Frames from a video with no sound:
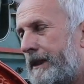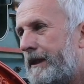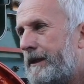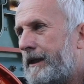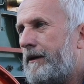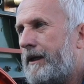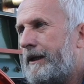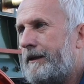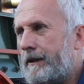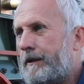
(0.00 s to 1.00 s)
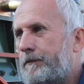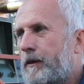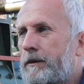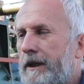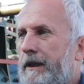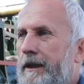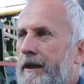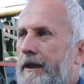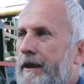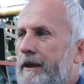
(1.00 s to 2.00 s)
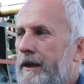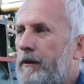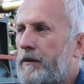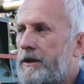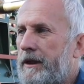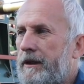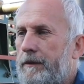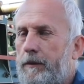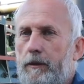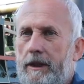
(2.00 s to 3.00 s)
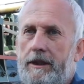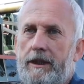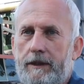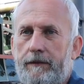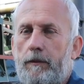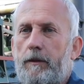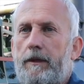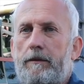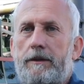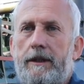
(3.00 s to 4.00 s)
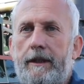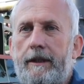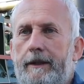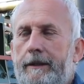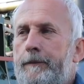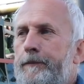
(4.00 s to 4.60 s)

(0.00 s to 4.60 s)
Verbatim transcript: the, the guys that had bought it at the, at the auction had bought it just for the wheels. Yep.